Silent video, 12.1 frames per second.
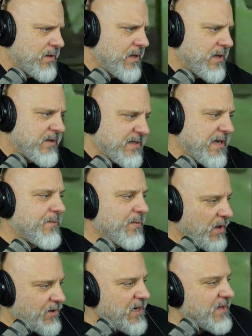See it
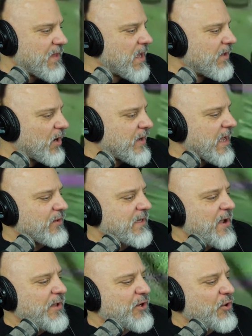underneath? Okay, look
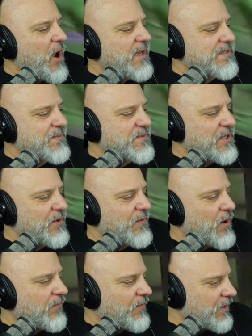how he crossed himself
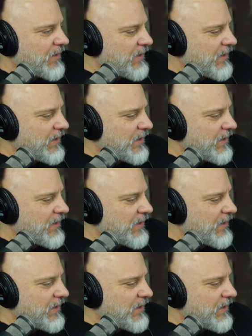over.